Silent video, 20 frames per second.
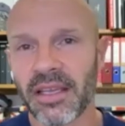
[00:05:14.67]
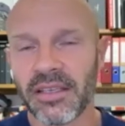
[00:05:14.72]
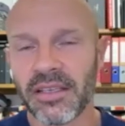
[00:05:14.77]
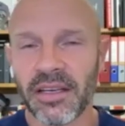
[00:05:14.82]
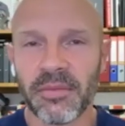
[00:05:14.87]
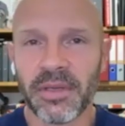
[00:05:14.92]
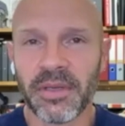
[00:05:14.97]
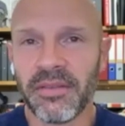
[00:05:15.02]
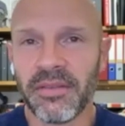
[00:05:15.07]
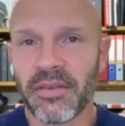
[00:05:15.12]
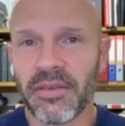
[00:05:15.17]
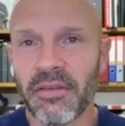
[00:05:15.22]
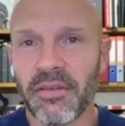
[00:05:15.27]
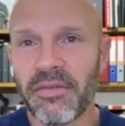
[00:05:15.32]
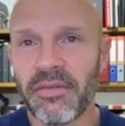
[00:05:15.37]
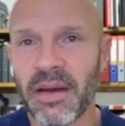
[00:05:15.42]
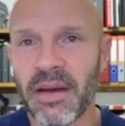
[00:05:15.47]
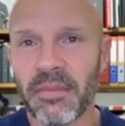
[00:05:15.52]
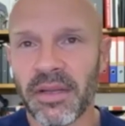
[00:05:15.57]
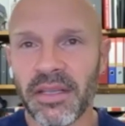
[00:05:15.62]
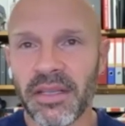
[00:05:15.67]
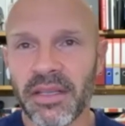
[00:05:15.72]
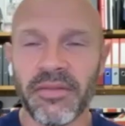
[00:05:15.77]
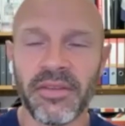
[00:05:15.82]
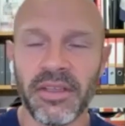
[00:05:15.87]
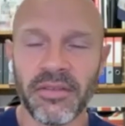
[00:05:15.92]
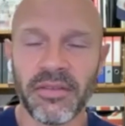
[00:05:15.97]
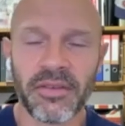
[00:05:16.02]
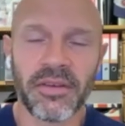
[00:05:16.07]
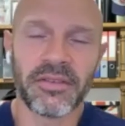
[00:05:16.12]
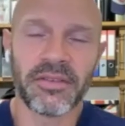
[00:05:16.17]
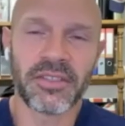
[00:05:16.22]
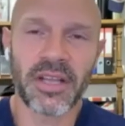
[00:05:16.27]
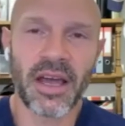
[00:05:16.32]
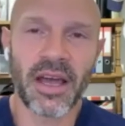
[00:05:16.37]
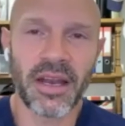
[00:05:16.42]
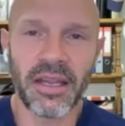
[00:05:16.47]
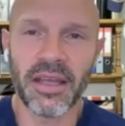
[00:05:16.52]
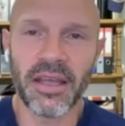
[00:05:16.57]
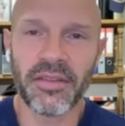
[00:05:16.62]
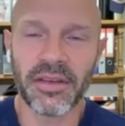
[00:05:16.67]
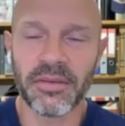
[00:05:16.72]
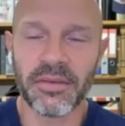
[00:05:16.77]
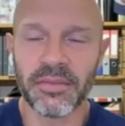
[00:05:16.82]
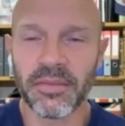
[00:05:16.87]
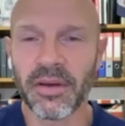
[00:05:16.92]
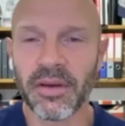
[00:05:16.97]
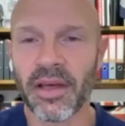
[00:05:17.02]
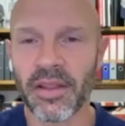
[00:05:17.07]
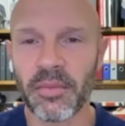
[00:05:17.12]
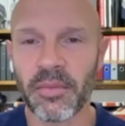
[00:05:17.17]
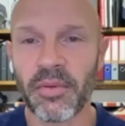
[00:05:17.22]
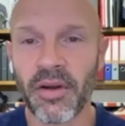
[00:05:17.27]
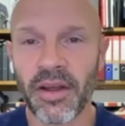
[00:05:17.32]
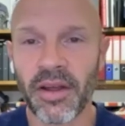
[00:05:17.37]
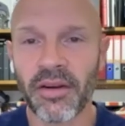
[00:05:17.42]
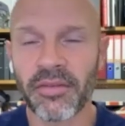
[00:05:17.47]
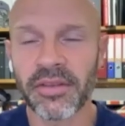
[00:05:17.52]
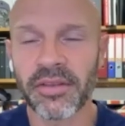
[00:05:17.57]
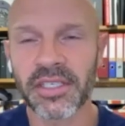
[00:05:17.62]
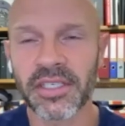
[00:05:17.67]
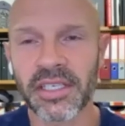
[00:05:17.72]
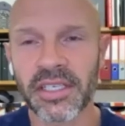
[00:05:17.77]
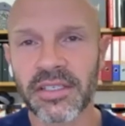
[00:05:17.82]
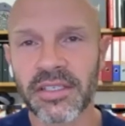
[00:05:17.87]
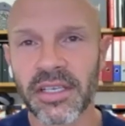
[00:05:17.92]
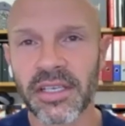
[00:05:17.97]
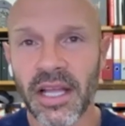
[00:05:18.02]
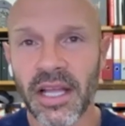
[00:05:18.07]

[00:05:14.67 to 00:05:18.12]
You know, when you've got family, you've got slightly other priorities.